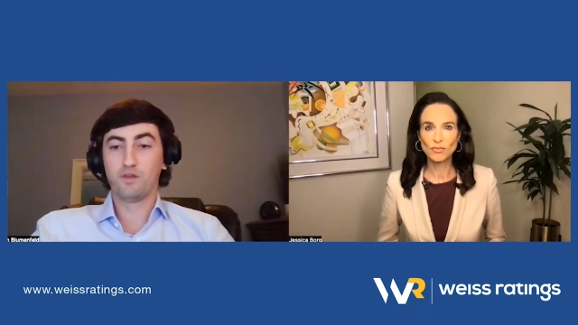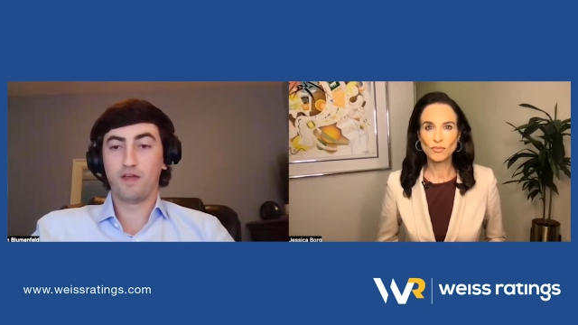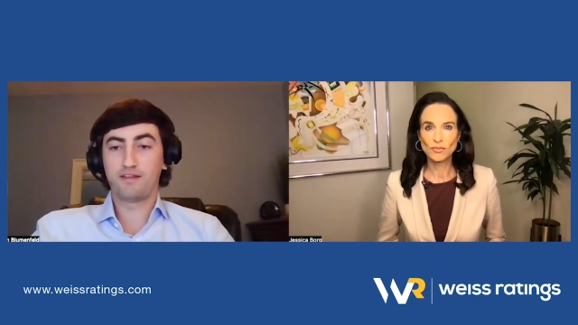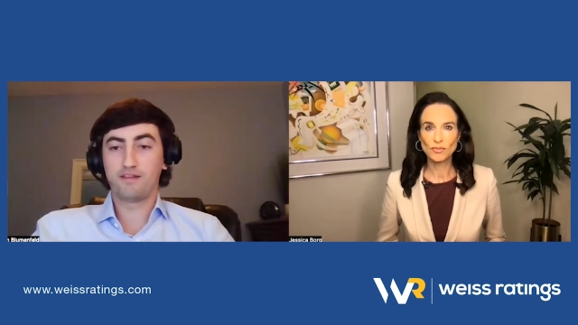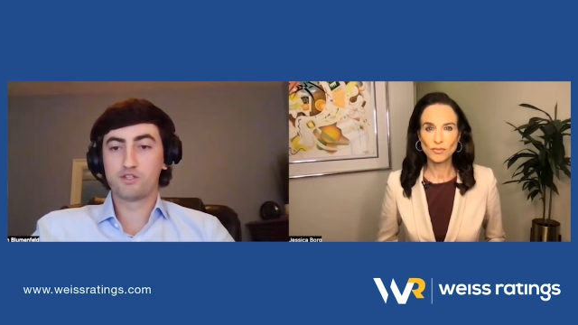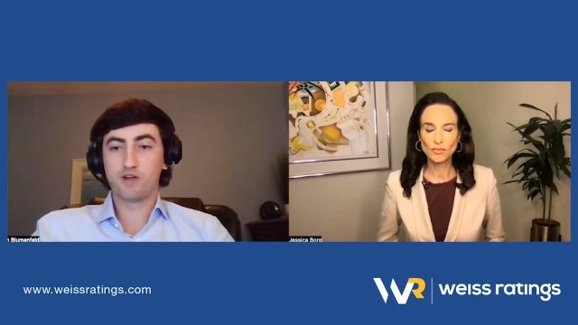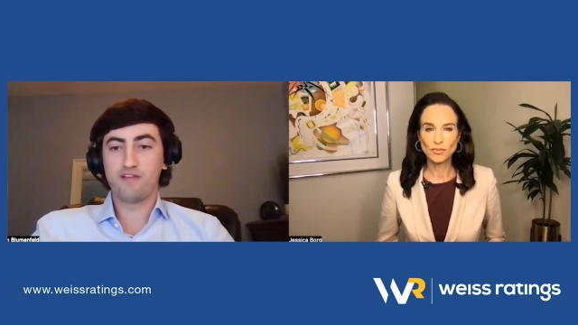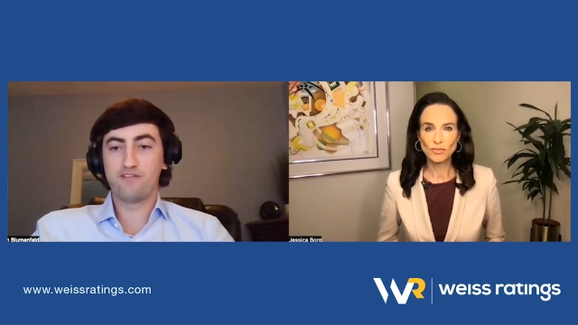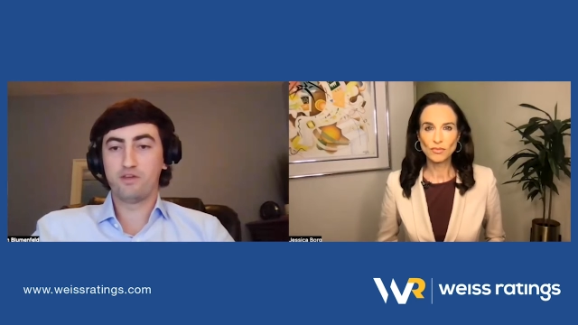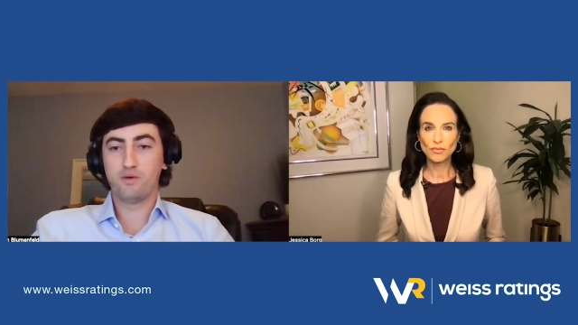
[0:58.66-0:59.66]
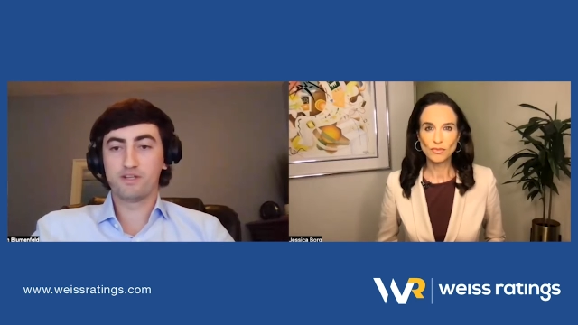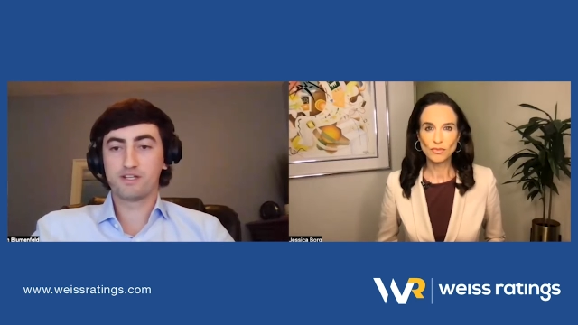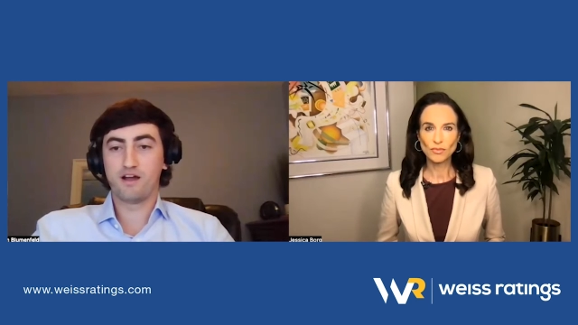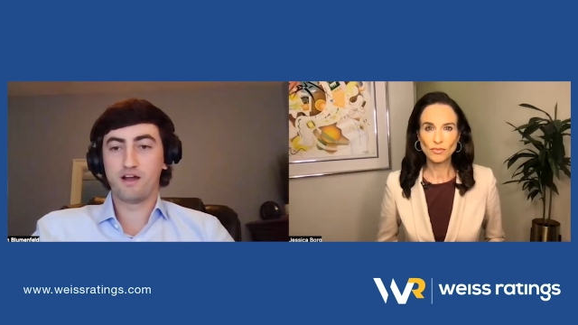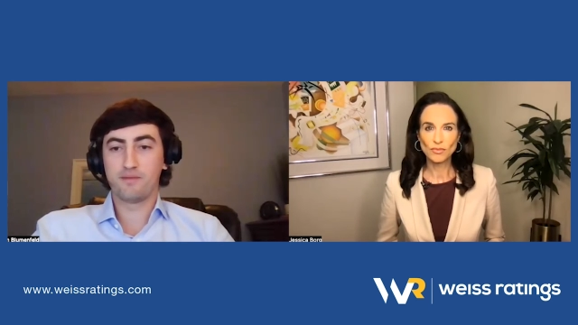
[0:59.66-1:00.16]
Speaker 1: likely drive the US
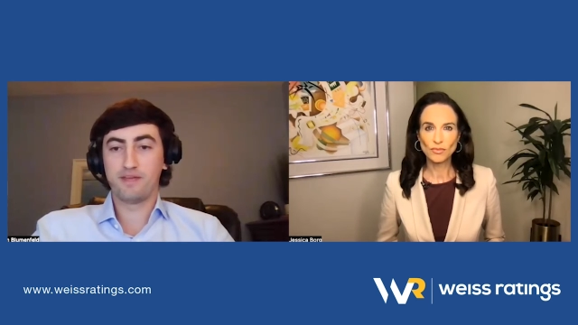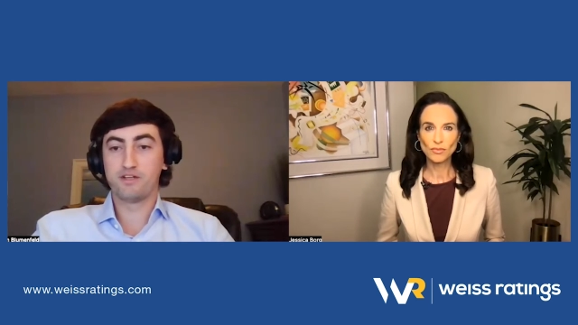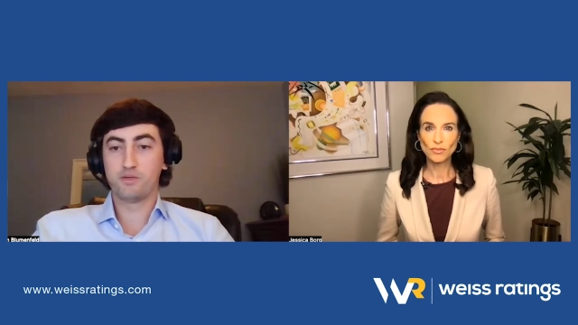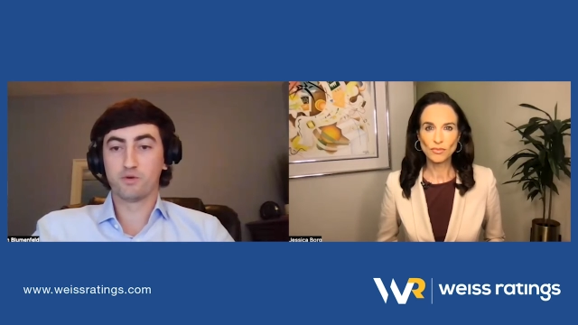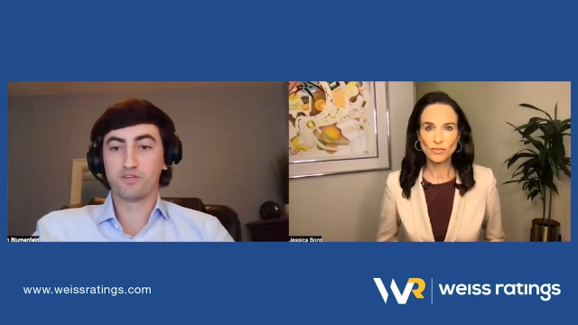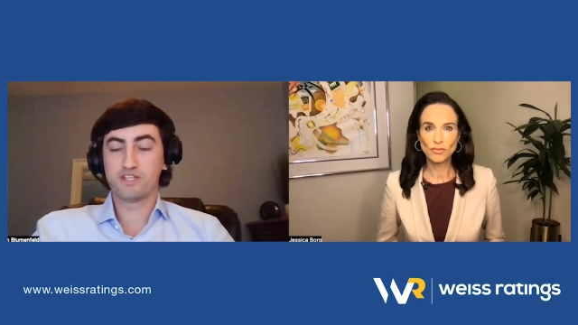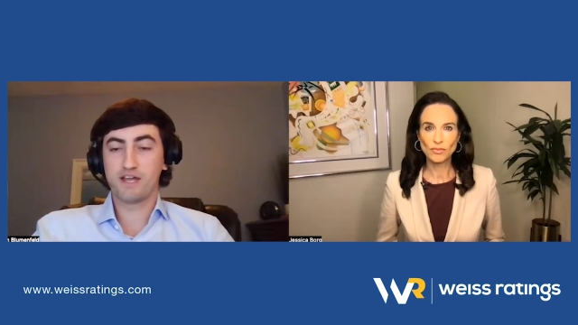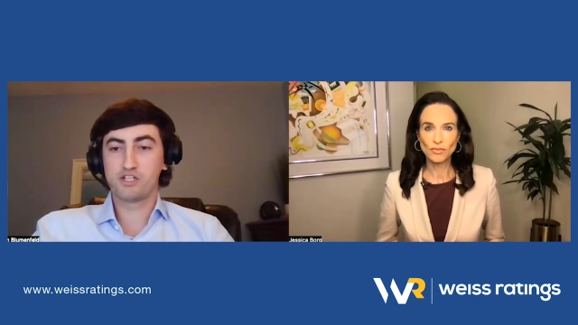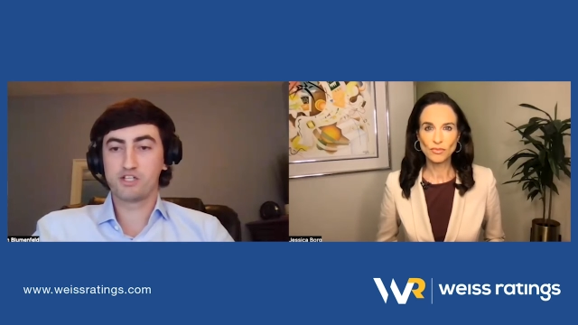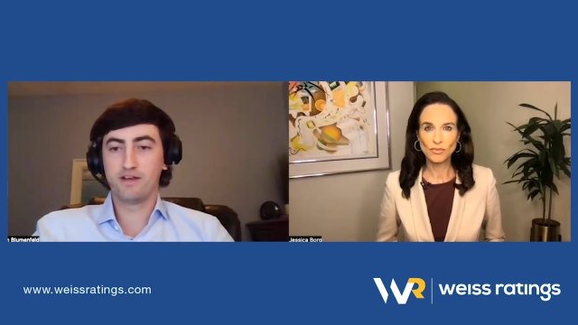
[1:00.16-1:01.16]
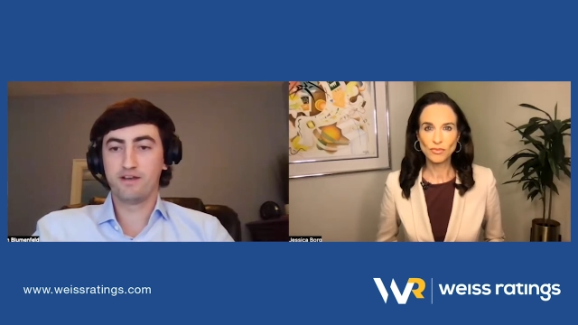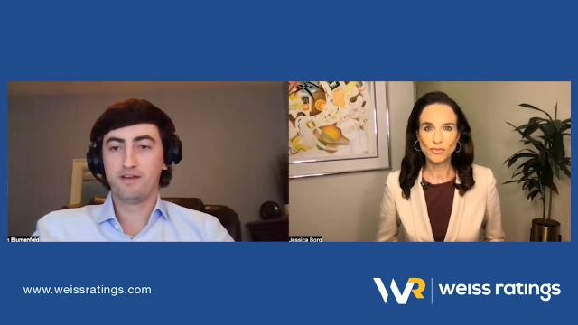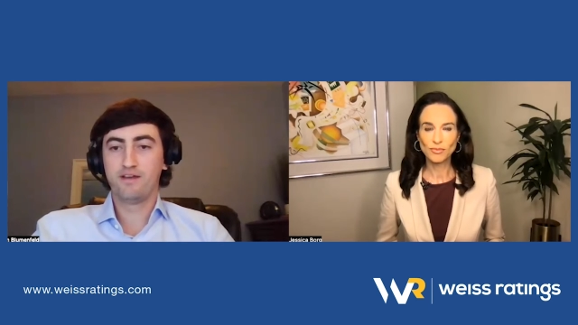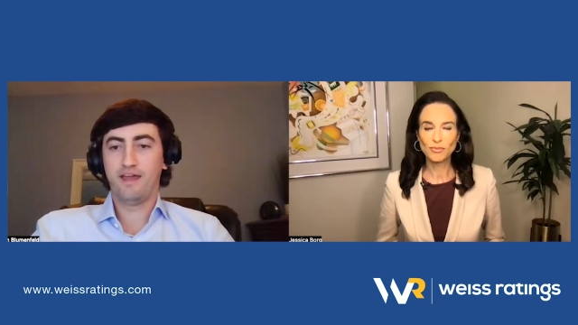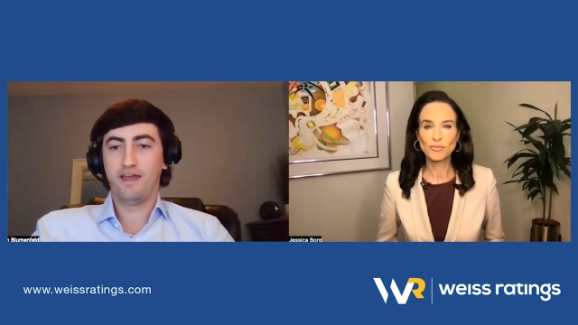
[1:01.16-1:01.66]
economy into a recession.
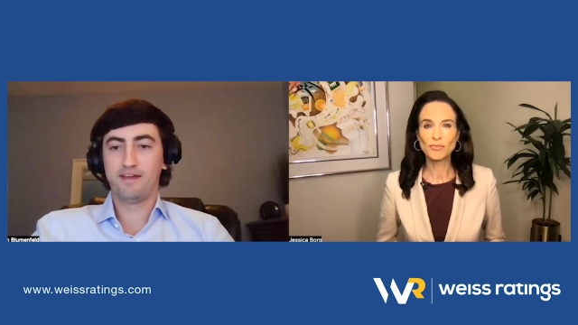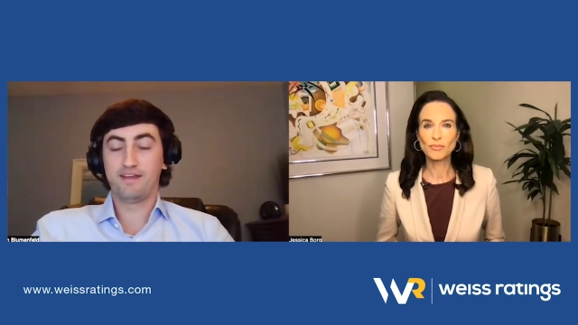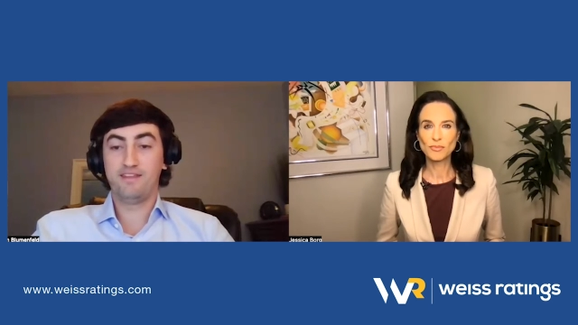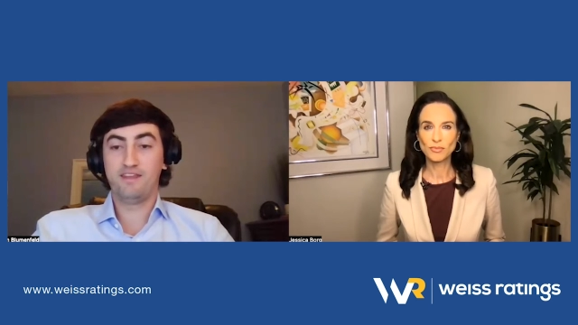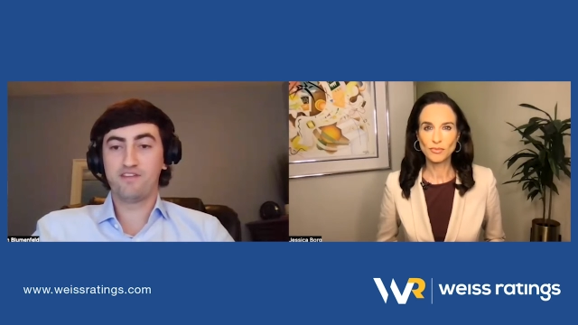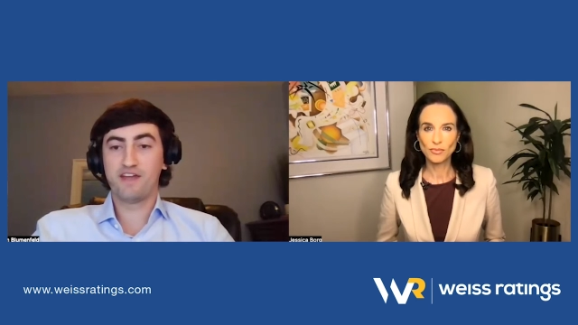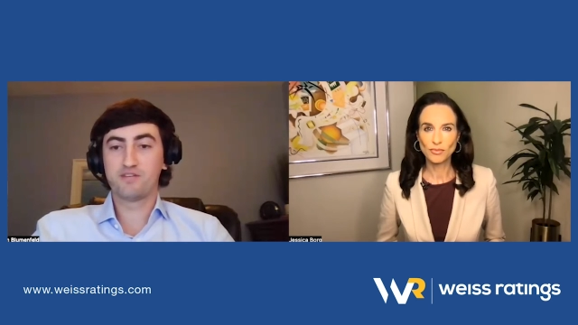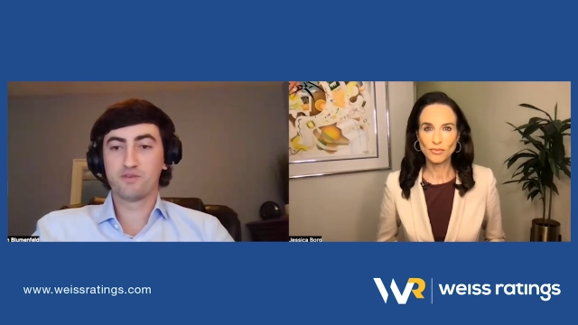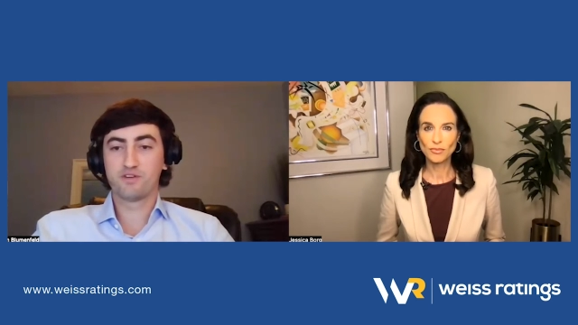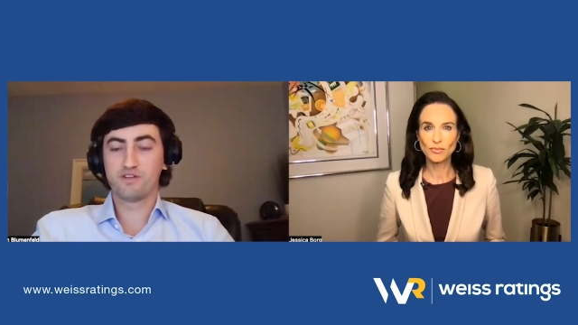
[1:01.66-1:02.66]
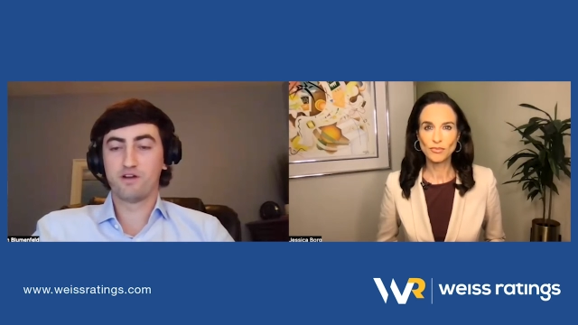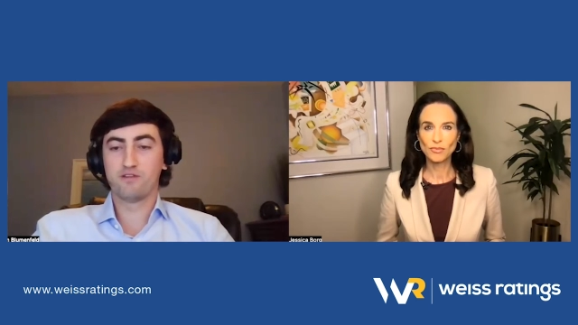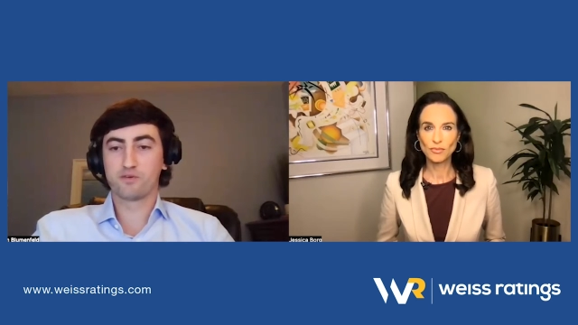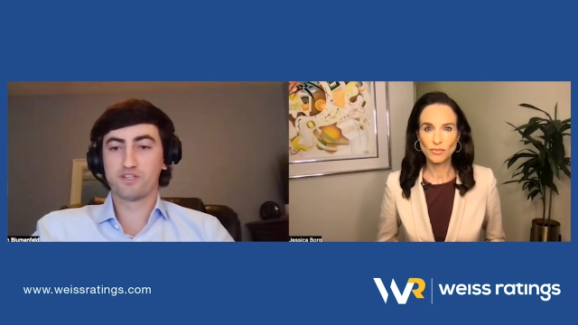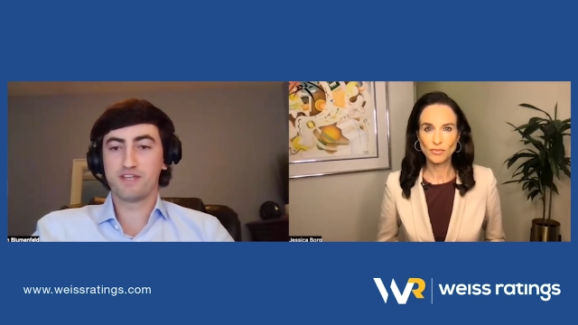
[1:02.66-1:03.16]
And in the event of a,
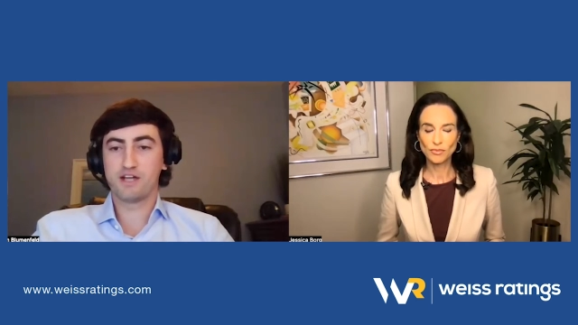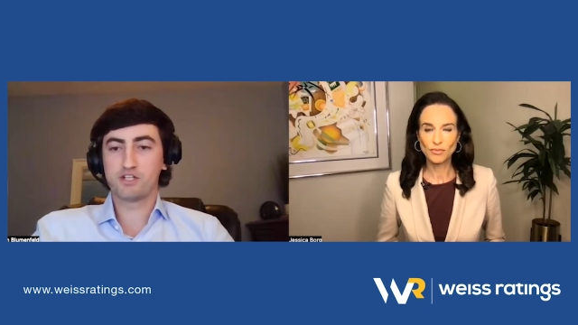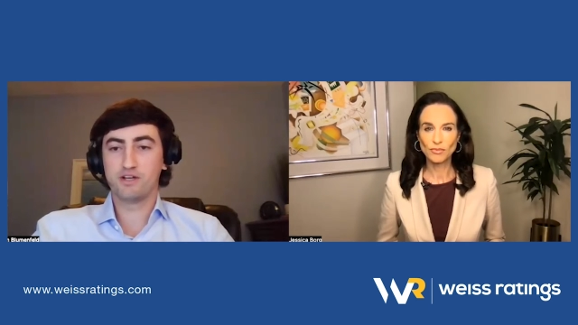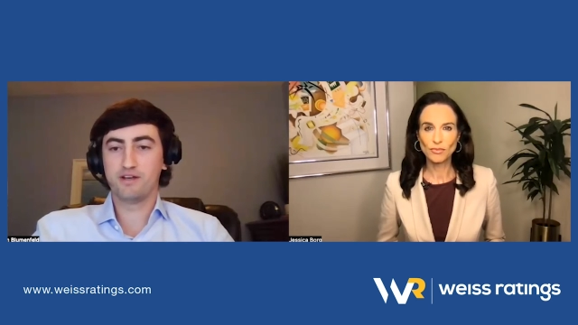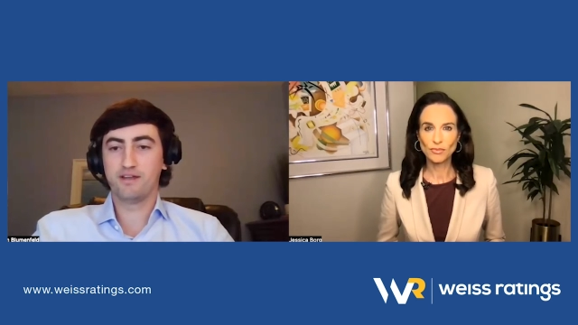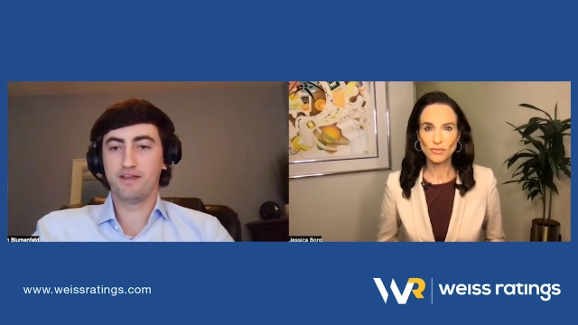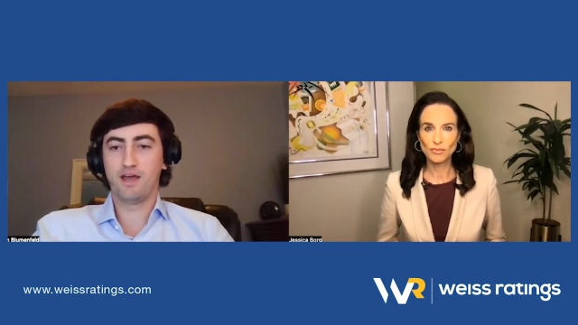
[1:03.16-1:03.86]
of a recession, it